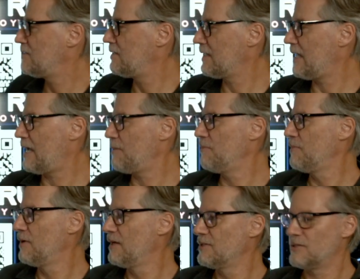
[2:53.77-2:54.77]
the game.
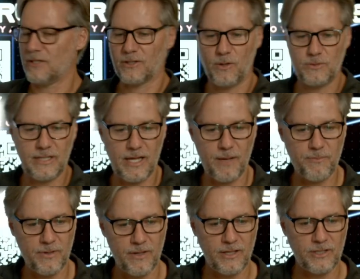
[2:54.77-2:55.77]
So it loads it up,
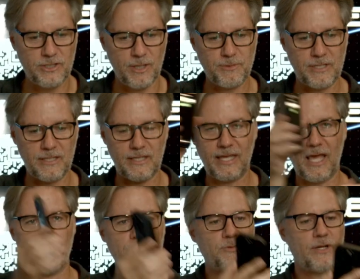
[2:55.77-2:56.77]
jumps into the
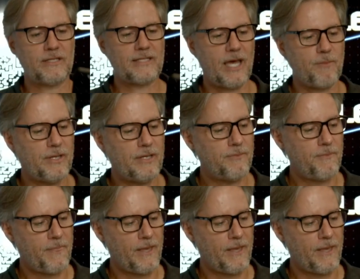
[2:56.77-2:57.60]
game, it's ready to type in.